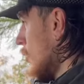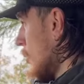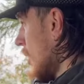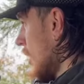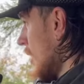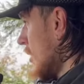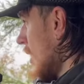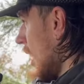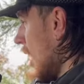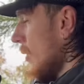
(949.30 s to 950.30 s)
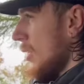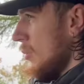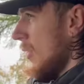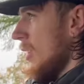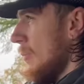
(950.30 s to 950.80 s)
and raining, I reckon
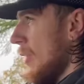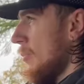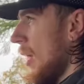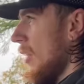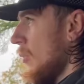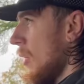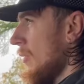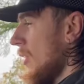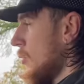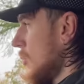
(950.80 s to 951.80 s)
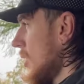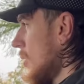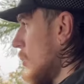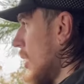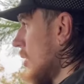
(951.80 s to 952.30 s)
we've had the best part of the weather this week in
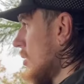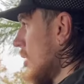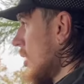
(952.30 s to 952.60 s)
Wales.